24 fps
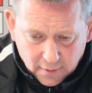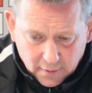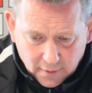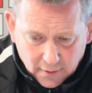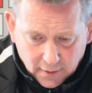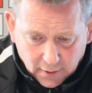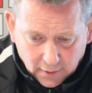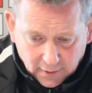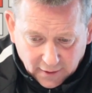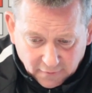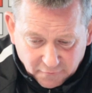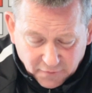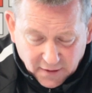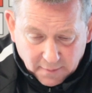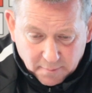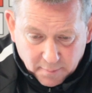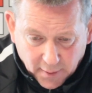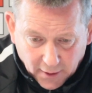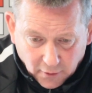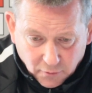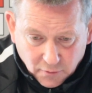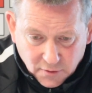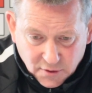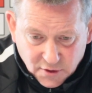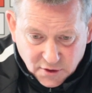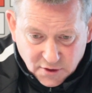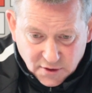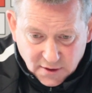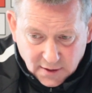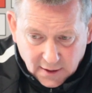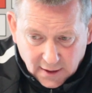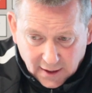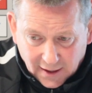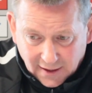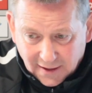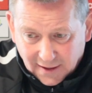Livy
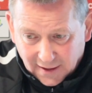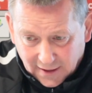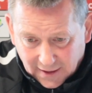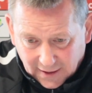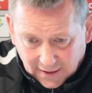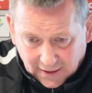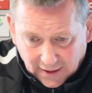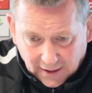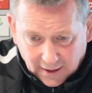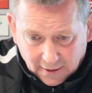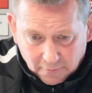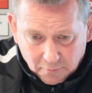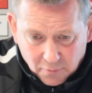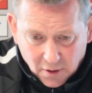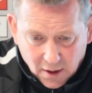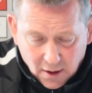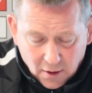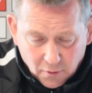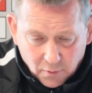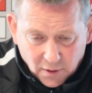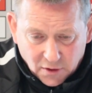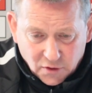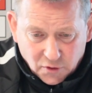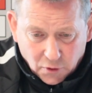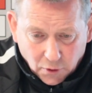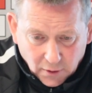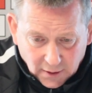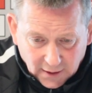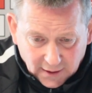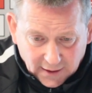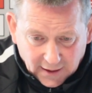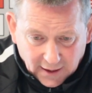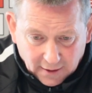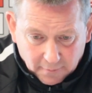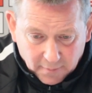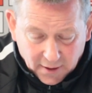bounce into the game, we took
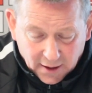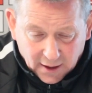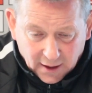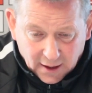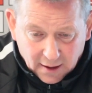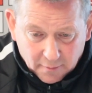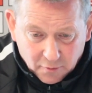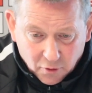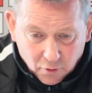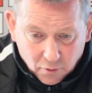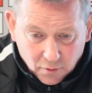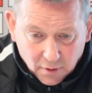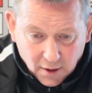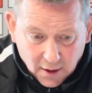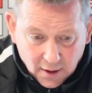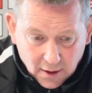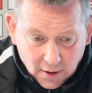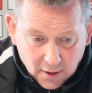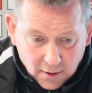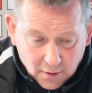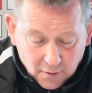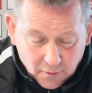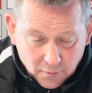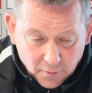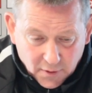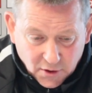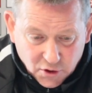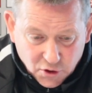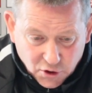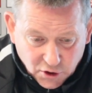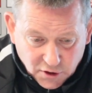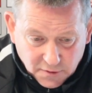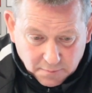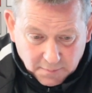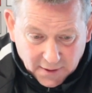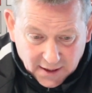the game to Hamilton, we
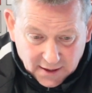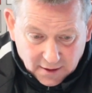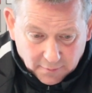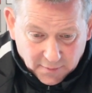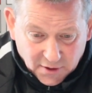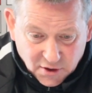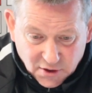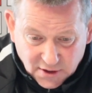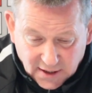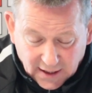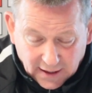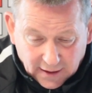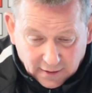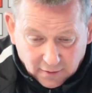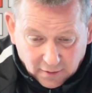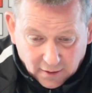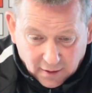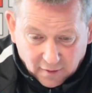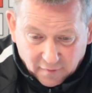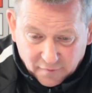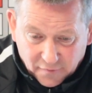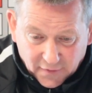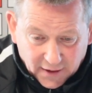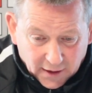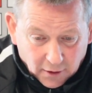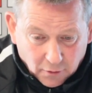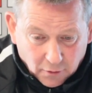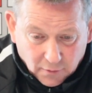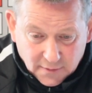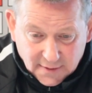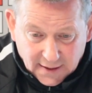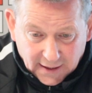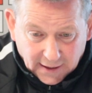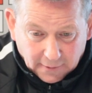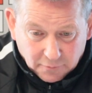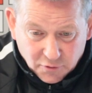just made a mistake at a vital
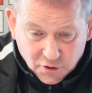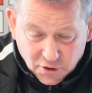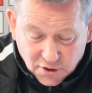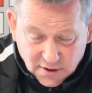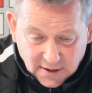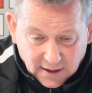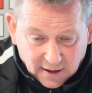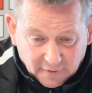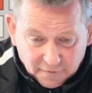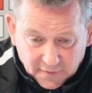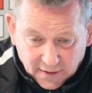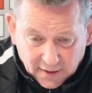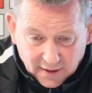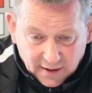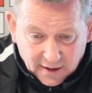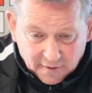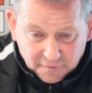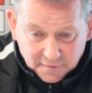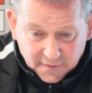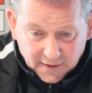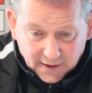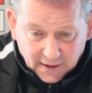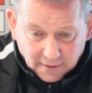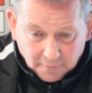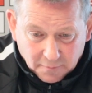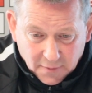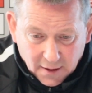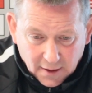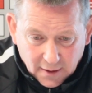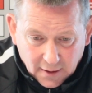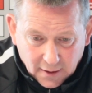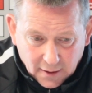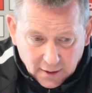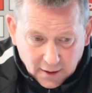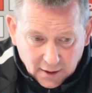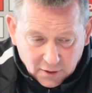time just after half time.
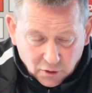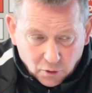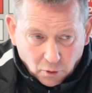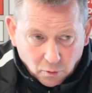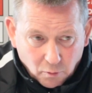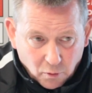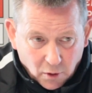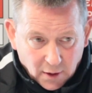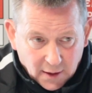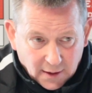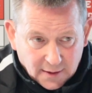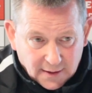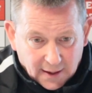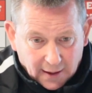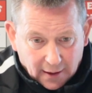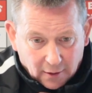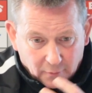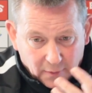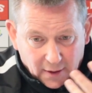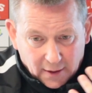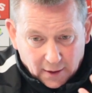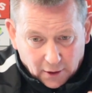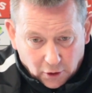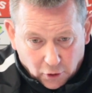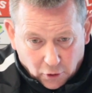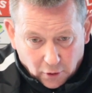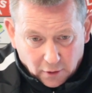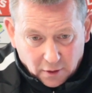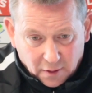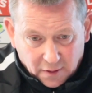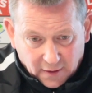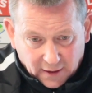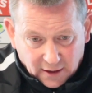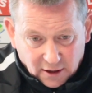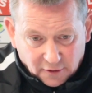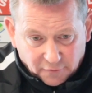I don't want to take away the
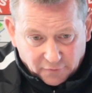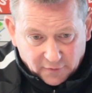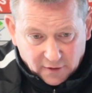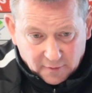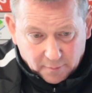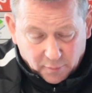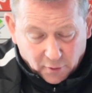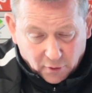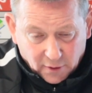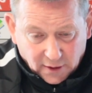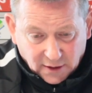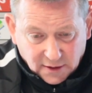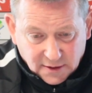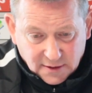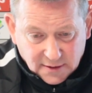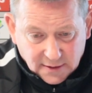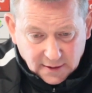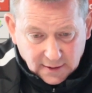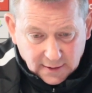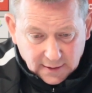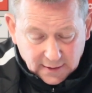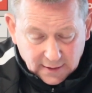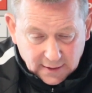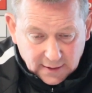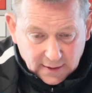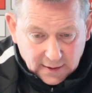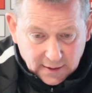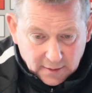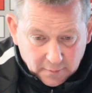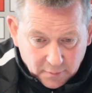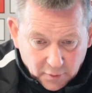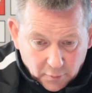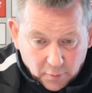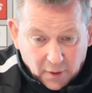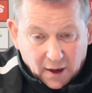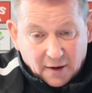good things for the boys,
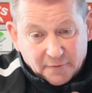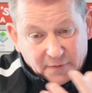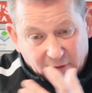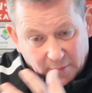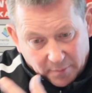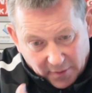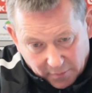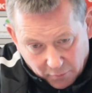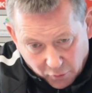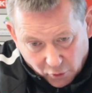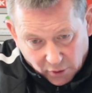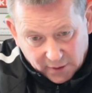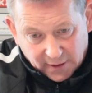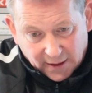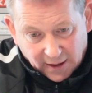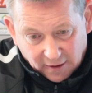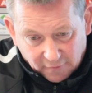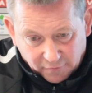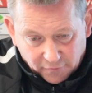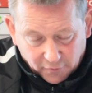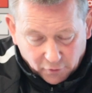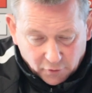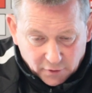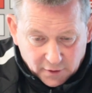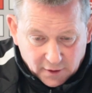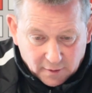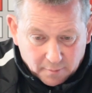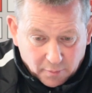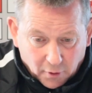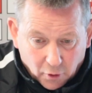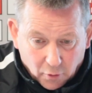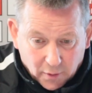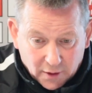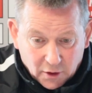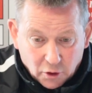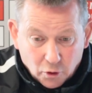but we have to be more careful on the
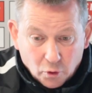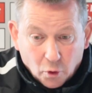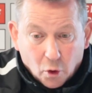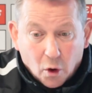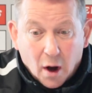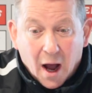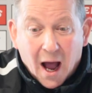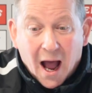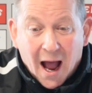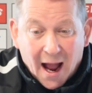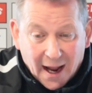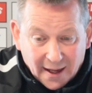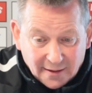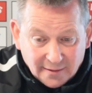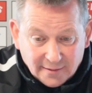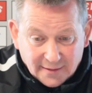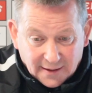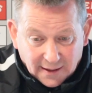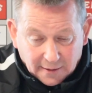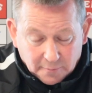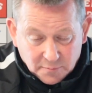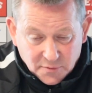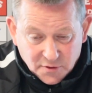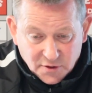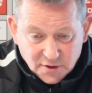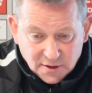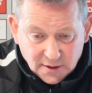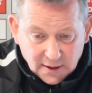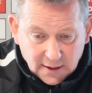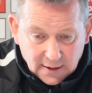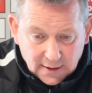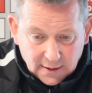ball and no hand teams